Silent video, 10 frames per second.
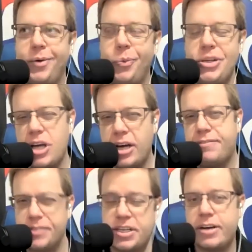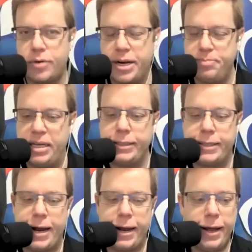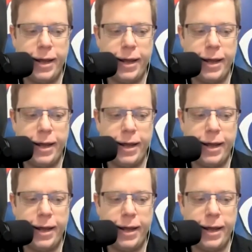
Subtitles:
We saw a different side of Ryan Poehling today.